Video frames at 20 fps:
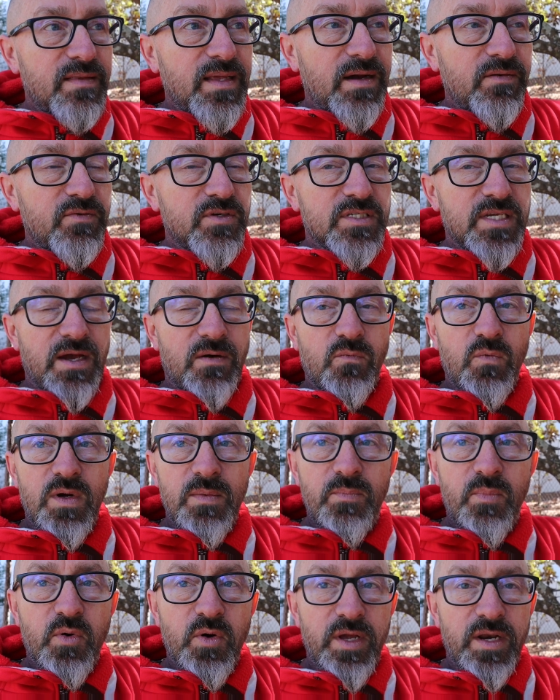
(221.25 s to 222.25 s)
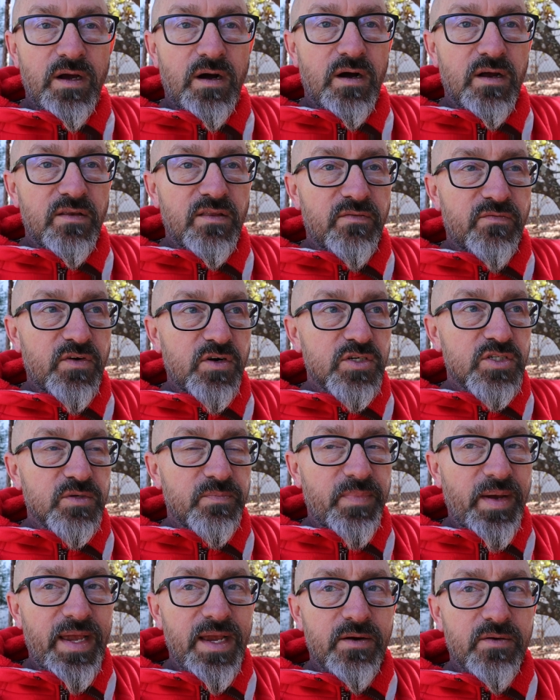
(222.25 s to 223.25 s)
that was at one point on the verge
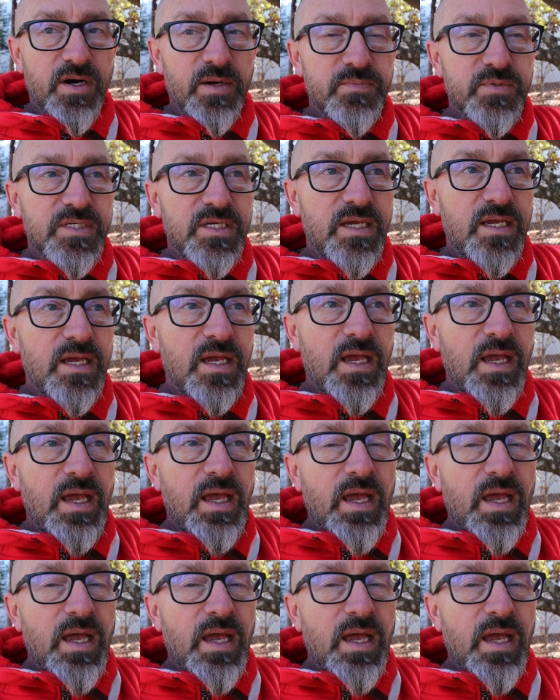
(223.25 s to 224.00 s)
of bankruptcy,